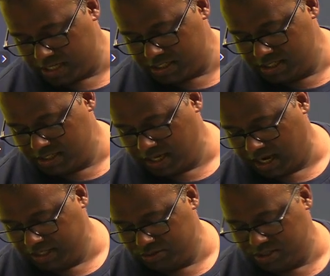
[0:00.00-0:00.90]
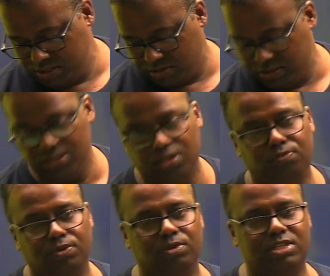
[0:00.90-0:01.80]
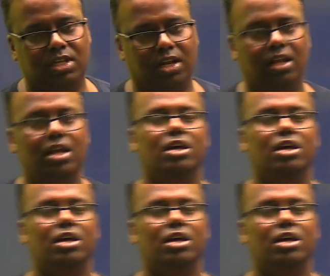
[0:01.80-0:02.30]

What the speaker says: in a hydrogen oxygen fuel cell? So